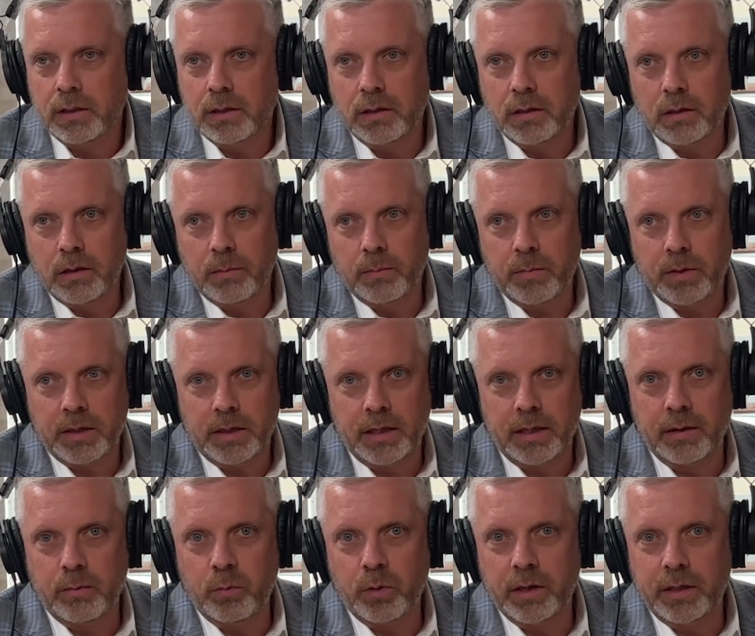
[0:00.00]

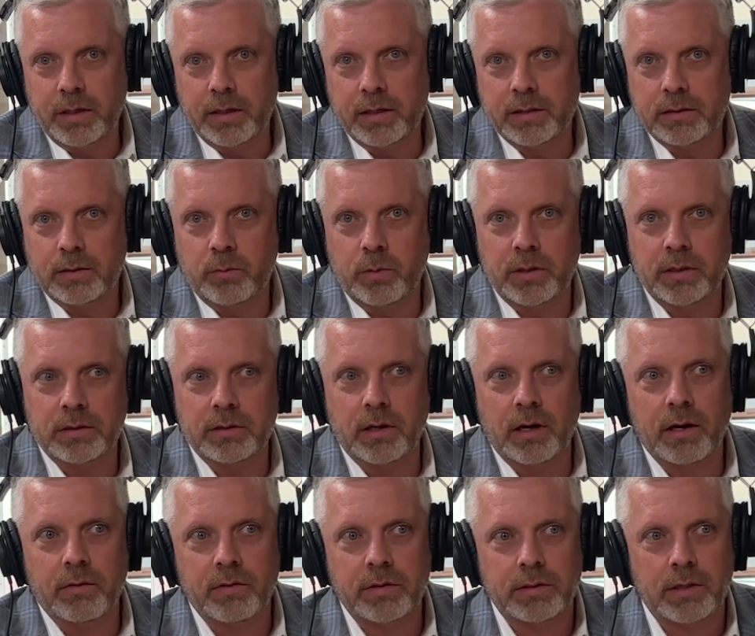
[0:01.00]
again, what is and what is
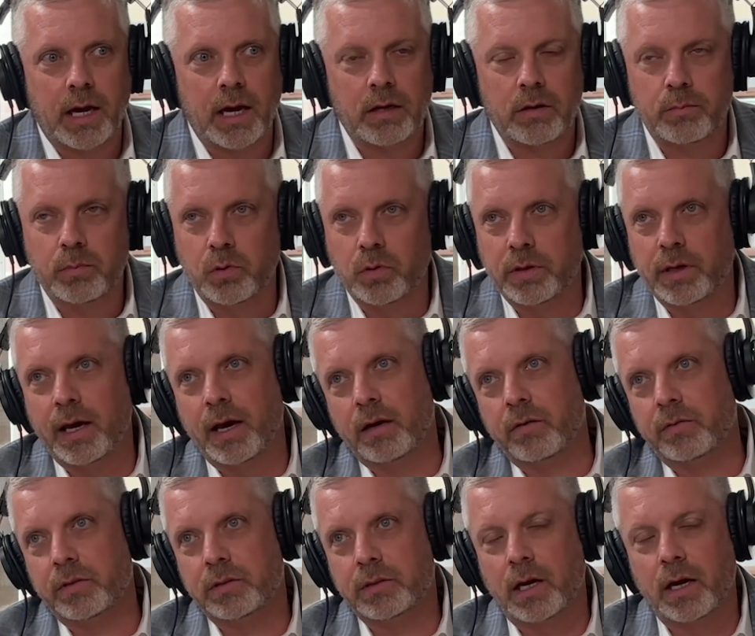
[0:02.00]
not recyclable and how
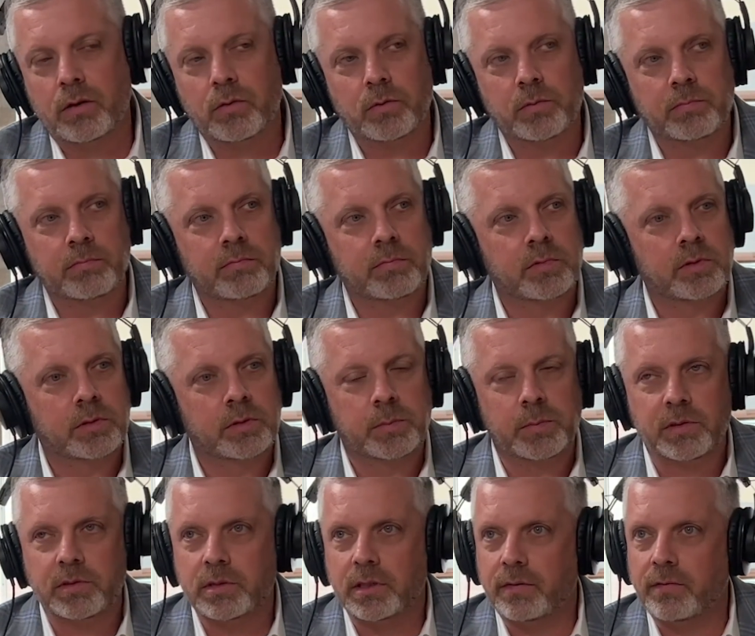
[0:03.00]
to recycle
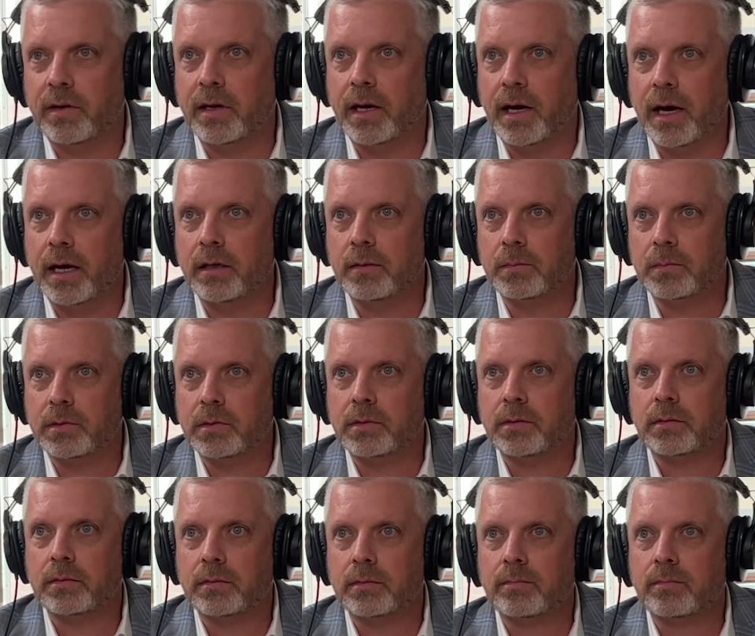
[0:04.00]
specific items.